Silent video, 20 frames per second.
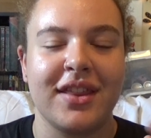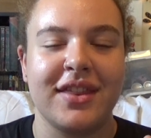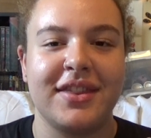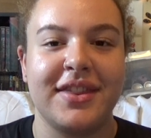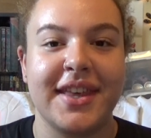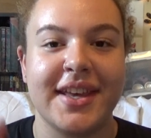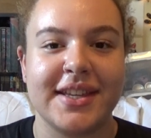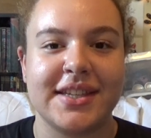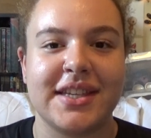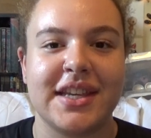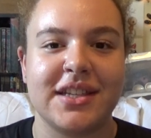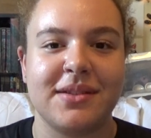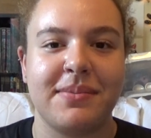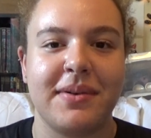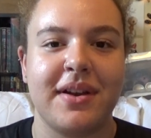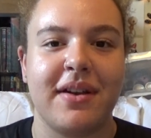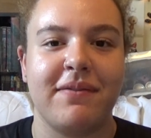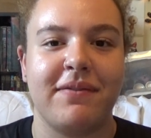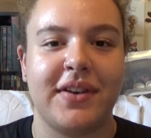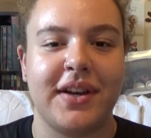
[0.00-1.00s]
This has
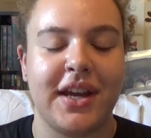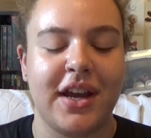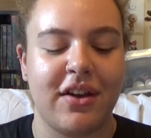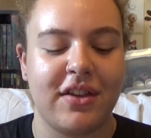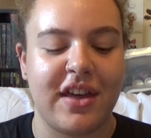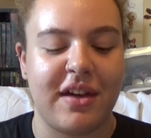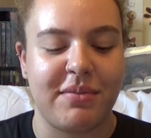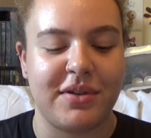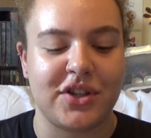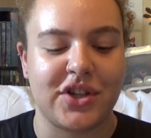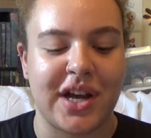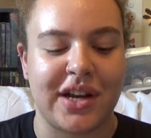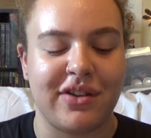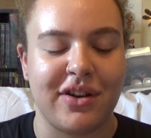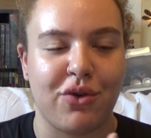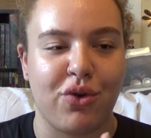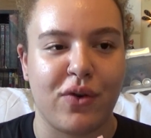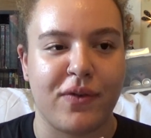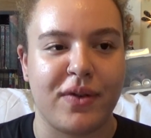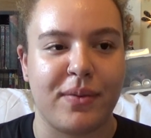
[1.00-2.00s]
been a video that I've been trying to
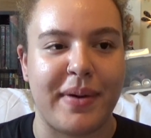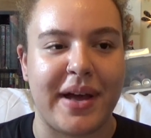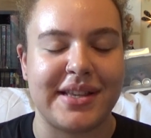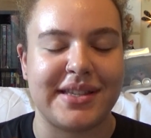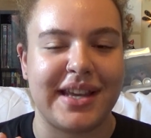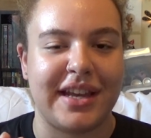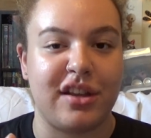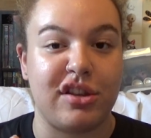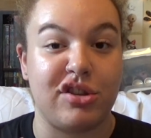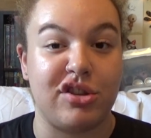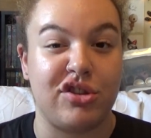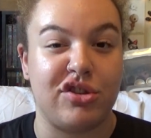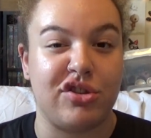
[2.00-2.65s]
record for the past like